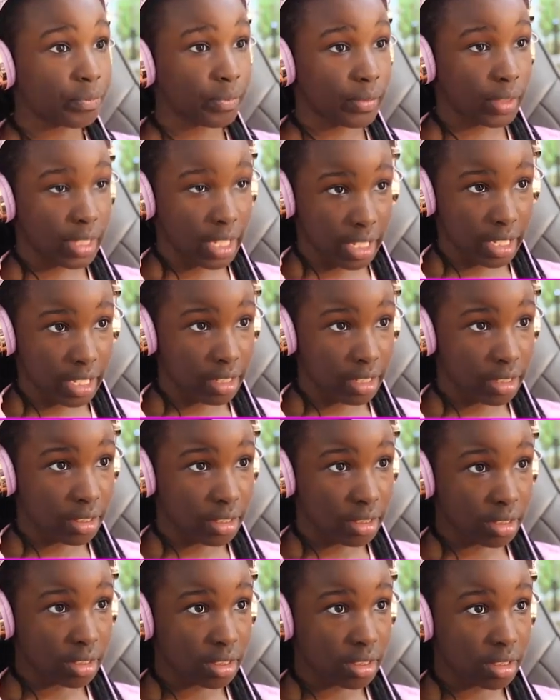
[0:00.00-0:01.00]
Okay.
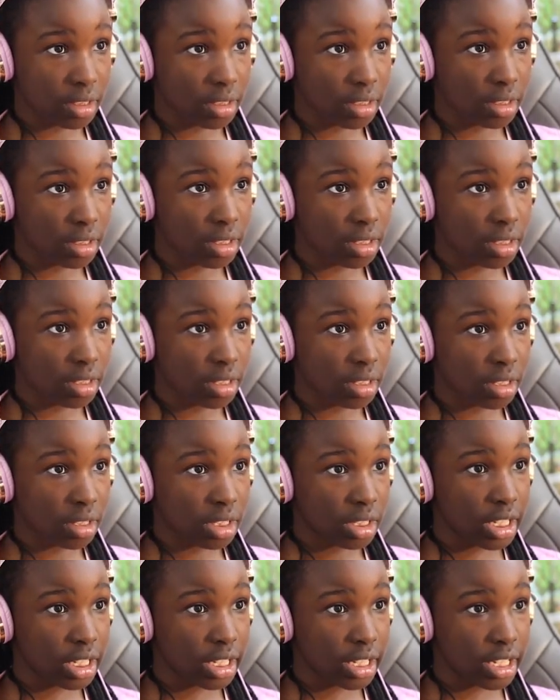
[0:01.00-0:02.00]

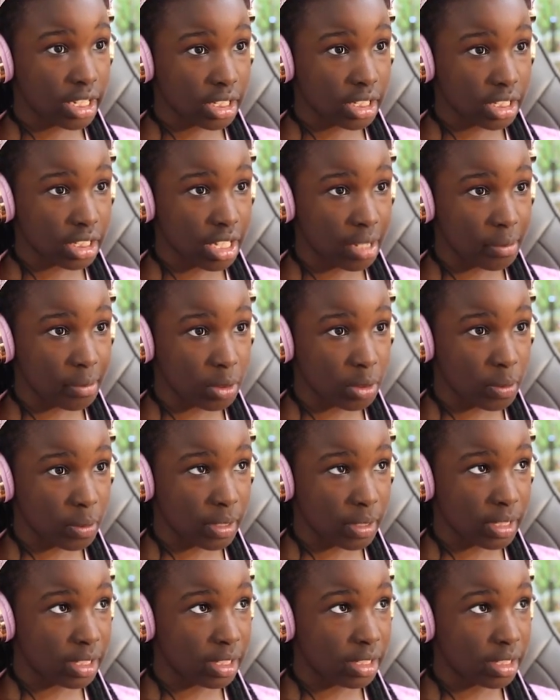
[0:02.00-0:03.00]
I think it's time to go
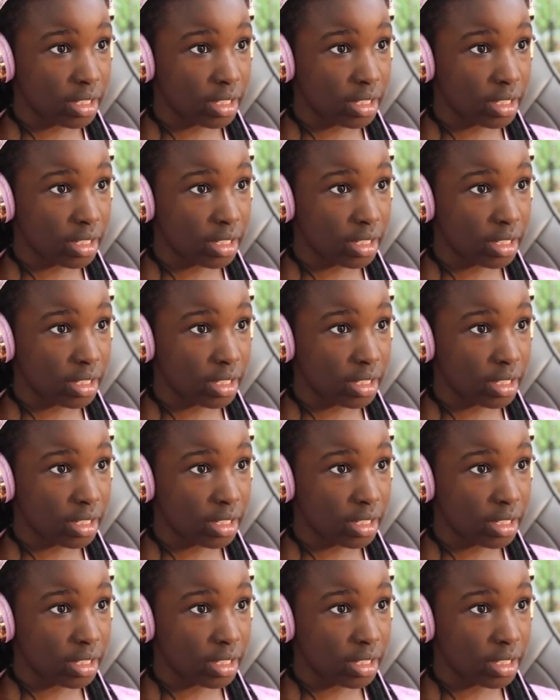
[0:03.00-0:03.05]
in.